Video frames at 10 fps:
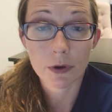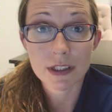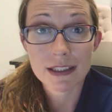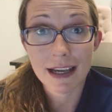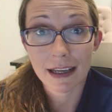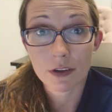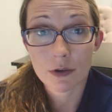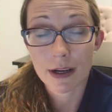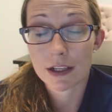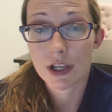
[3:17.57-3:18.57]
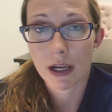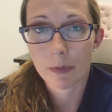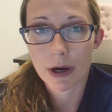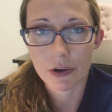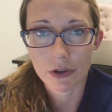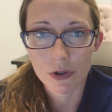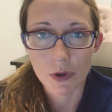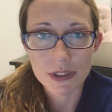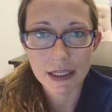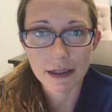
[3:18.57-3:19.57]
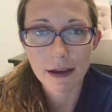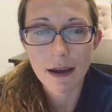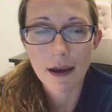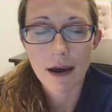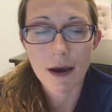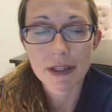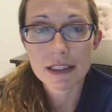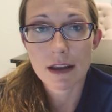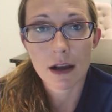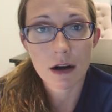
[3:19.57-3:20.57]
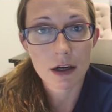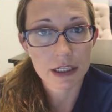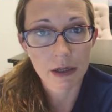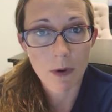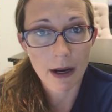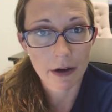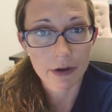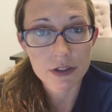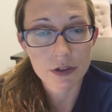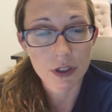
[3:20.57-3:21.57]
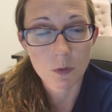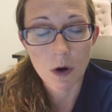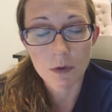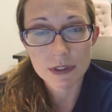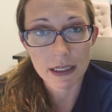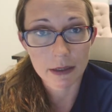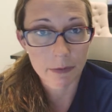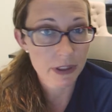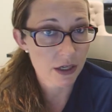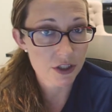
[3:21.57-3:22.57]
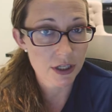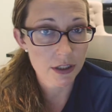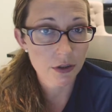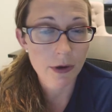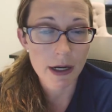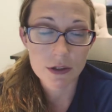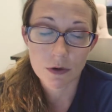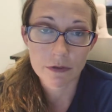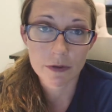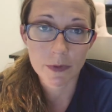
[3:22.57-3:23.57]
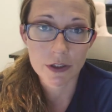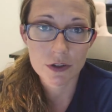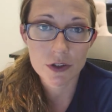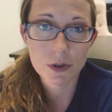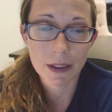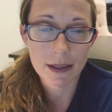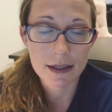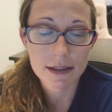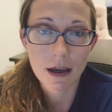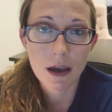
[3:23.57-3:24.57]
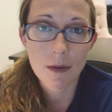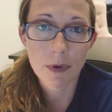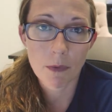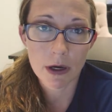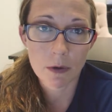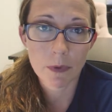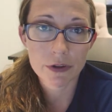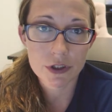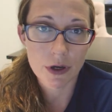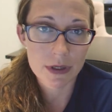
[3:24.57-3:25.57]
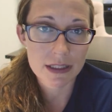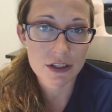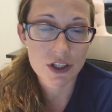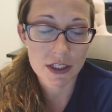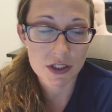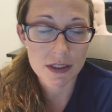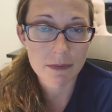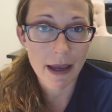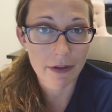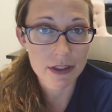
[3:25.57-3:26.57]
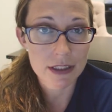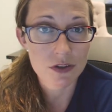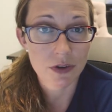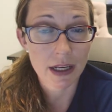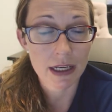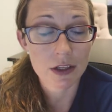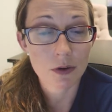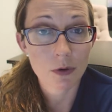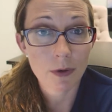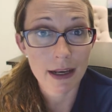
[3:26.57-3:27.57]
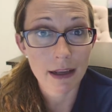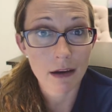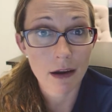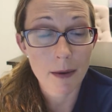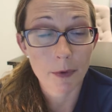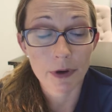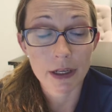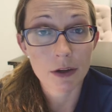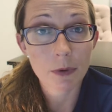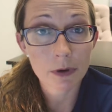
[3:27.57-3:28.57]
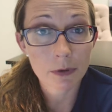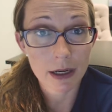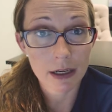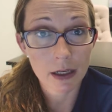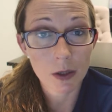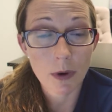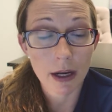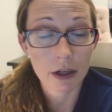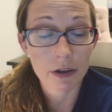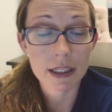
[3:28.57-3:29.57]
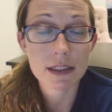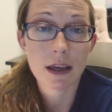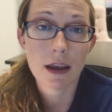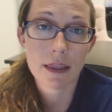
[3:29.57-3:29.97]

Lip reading: pull or a second credit check prior to closing. It's not a hard inquiry, so you won't see a reduction in your credit score from lenders doing this. But what it will show is the changes in balances or any new credit or any new credit inquiries